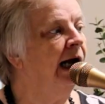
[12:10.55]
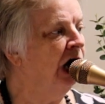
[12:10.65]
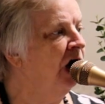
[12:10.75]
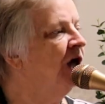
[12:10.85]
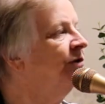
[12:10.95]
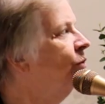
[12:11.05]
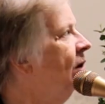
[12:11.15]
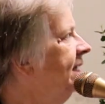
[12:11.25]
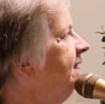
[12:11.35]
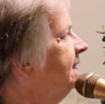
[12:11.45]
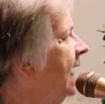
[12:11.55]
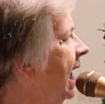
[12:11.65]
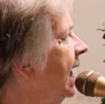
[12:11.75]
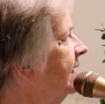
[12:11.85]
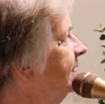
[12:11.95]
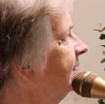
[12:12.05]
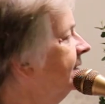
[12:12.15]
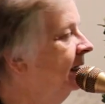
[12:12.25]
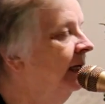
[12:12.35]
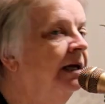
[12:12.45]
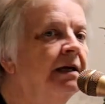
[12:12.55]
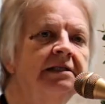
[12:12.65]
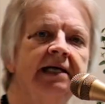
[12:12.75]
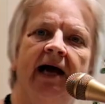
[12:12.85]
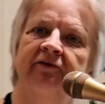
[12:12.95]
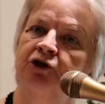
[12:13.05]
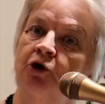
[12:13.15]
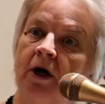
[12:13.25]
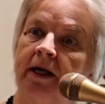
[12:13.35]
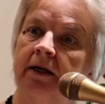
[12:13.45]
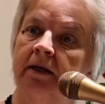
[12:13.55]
God wants us to have joy.